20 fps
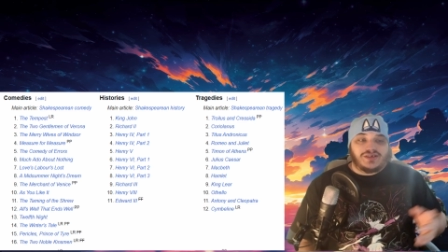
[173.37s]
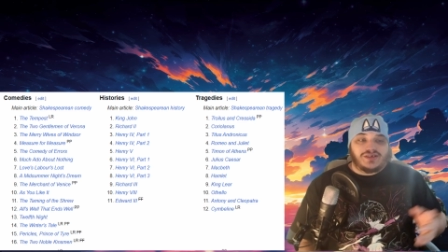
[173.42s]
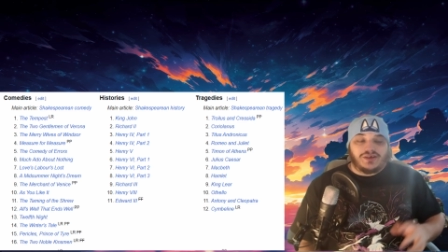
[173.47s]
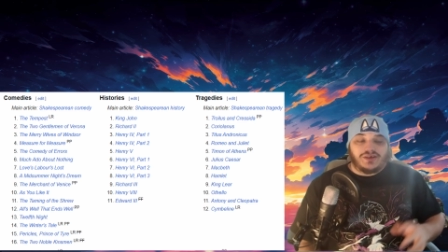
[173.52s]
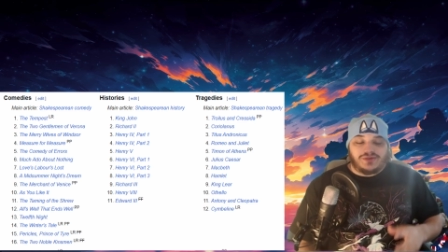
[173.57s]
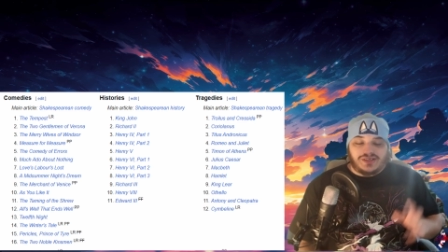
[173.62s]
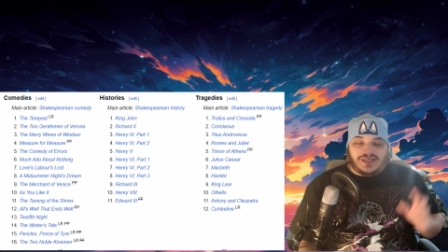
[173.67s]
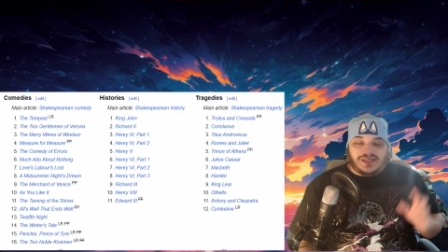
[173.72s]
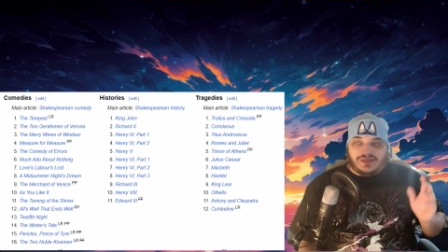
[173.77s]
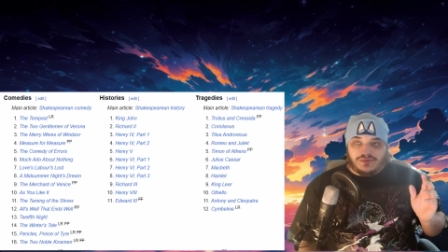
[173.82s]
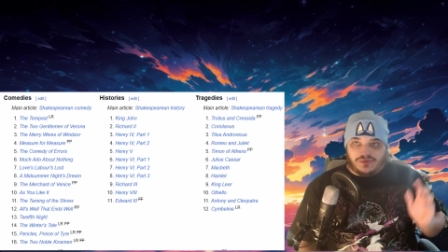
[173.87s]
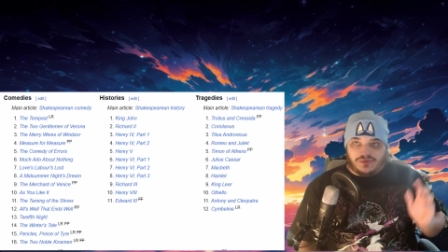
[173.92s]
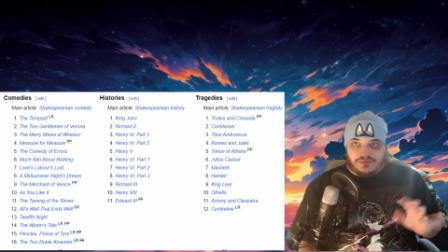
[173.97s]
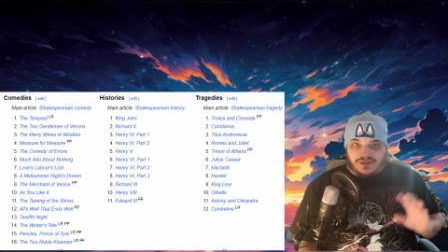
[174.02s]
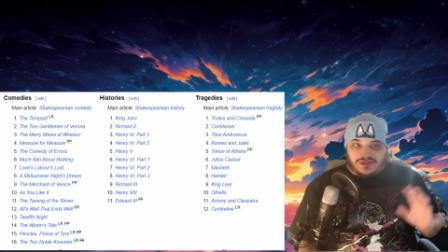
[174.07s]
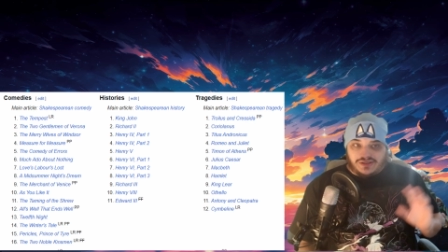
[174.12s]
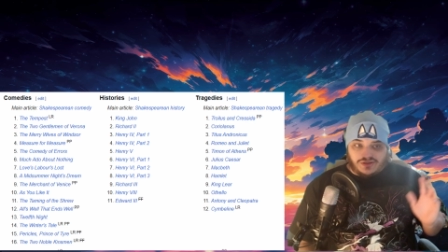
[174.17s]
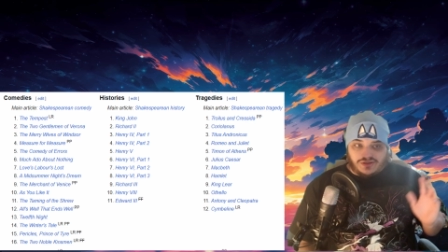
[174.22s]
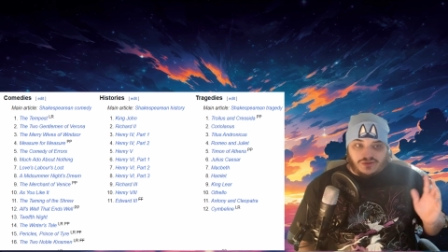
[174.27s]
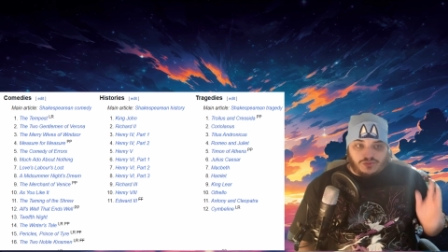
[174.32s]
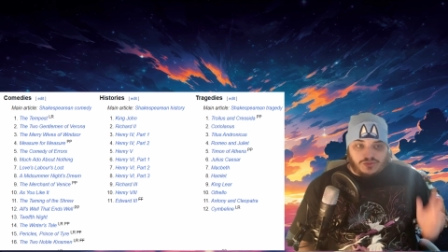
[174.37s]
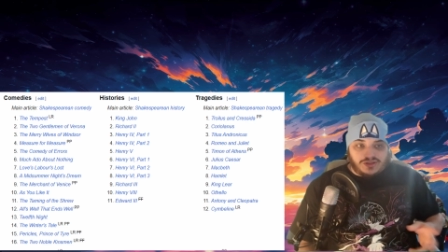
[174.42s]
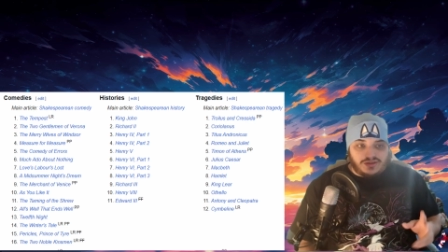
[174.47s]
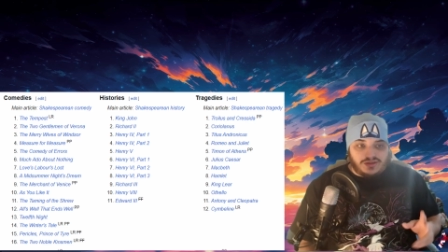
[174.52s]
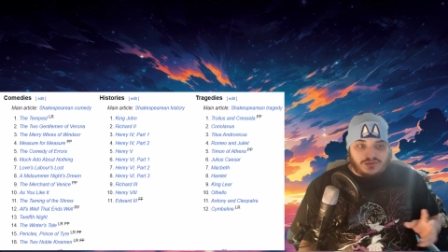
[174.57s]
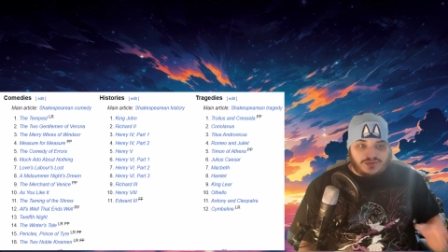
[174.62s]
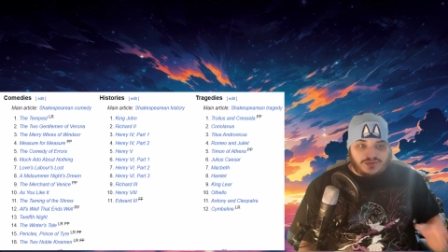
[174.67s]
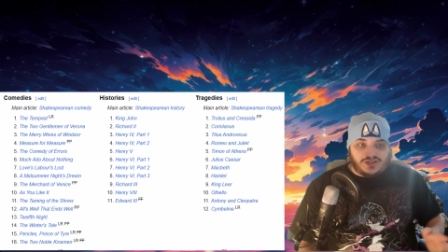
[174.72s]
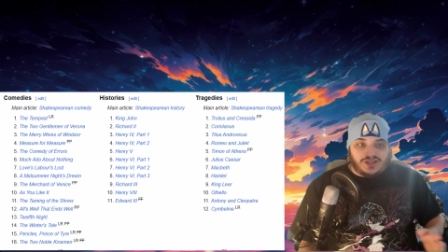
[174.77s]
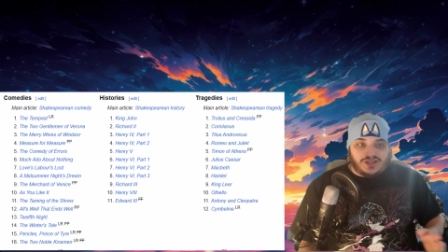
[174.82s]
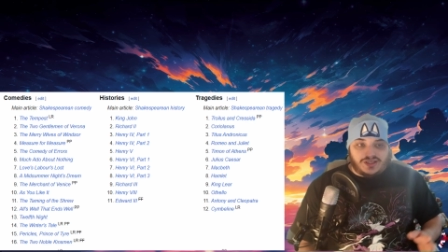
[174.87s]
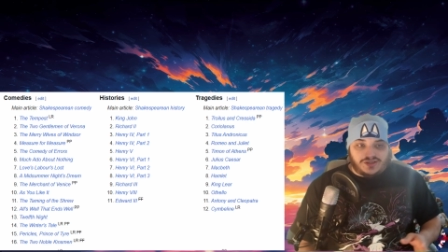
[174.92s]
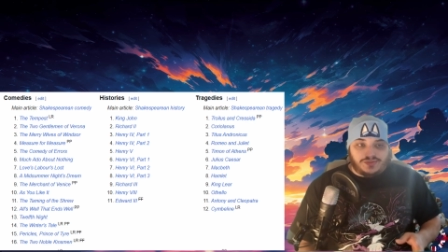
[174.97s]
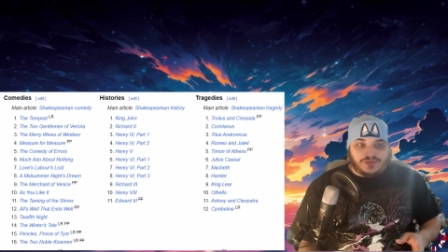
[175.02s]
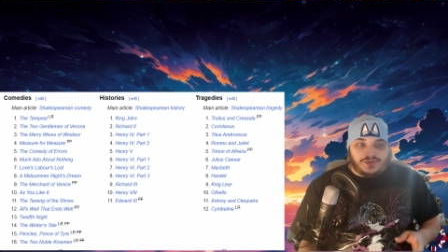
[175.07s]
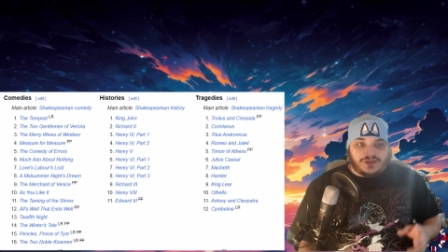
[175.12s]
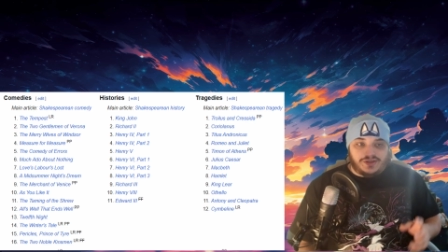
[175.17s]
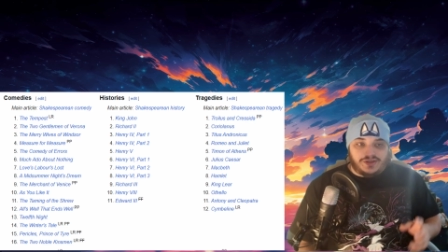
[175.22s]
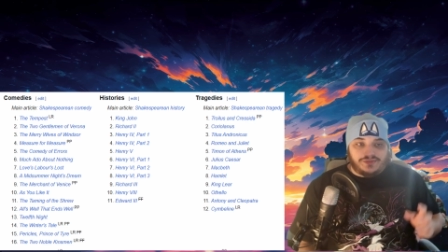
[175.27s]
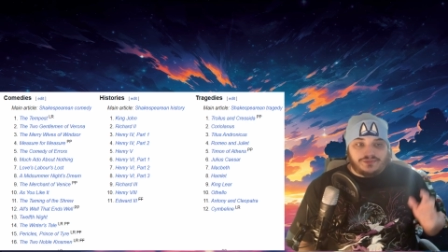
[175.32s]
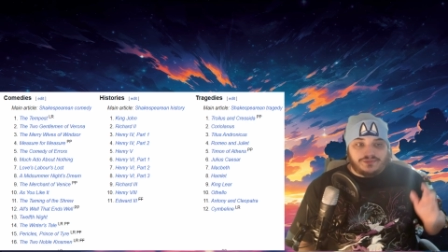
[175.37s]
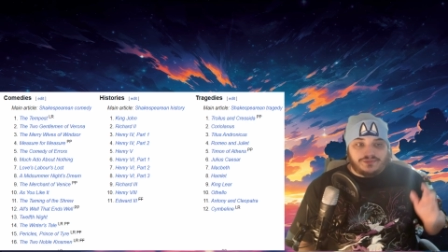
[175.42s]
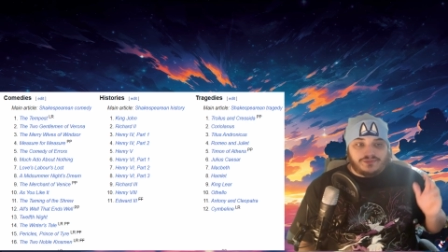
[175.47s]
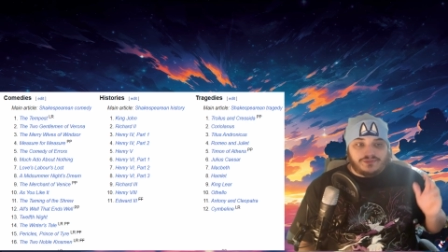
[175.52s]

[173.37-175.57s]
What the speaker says: I would say it would be to William Shakespeare